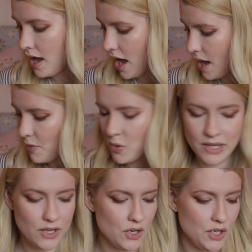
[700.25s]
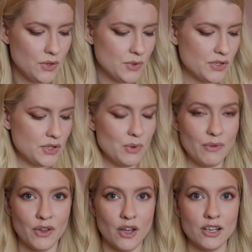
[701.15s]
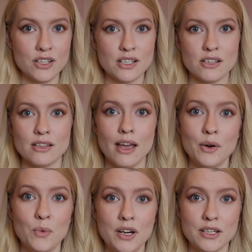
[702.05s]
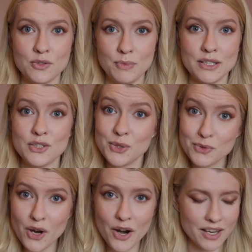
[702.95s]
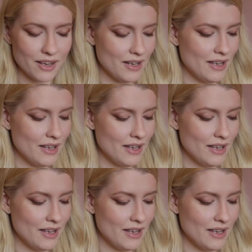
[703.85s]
I'm only going to use 2 of the colors because I don't want it to be too dark.